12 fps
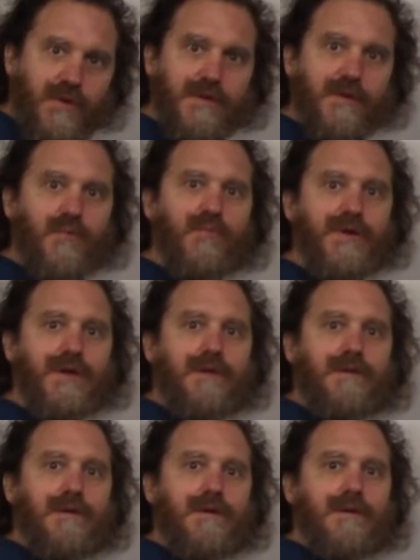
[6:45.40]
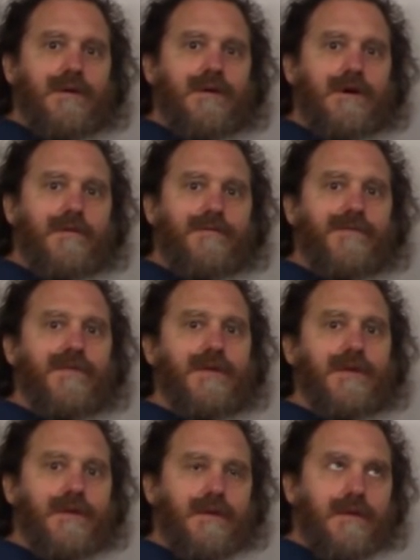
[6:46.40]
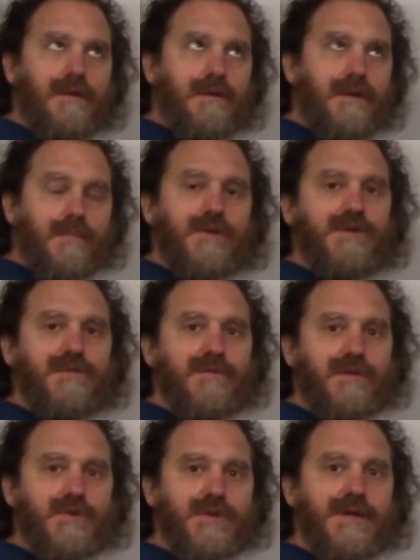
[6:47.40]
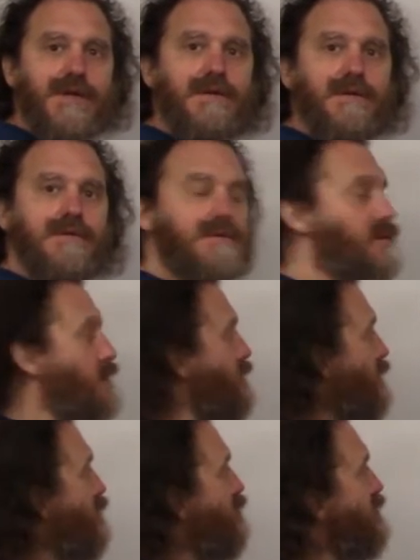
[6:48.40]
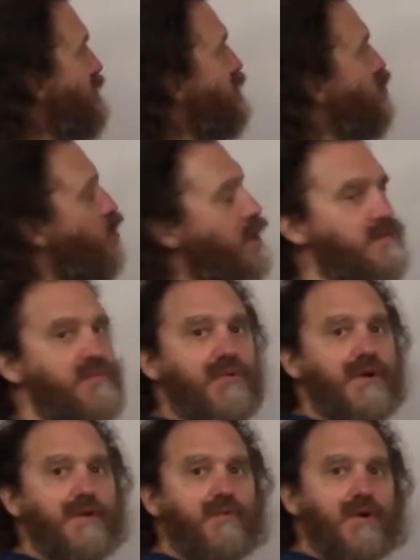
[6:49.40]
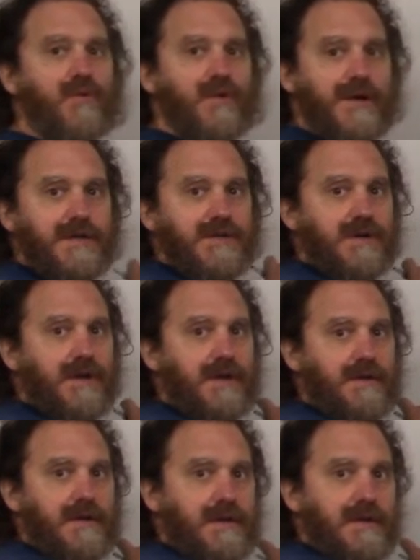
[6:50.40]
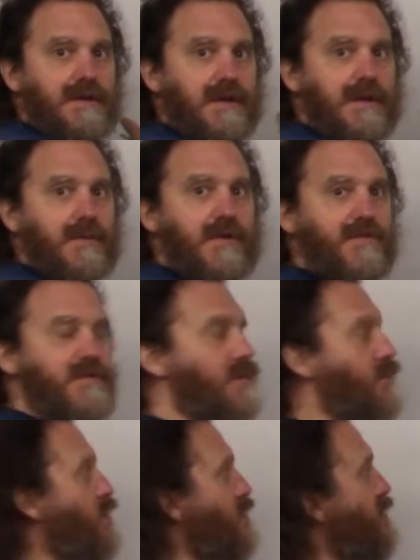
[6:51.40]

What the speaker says: little bit of the image of the tree. In other words, it's one point where rays are coming from on the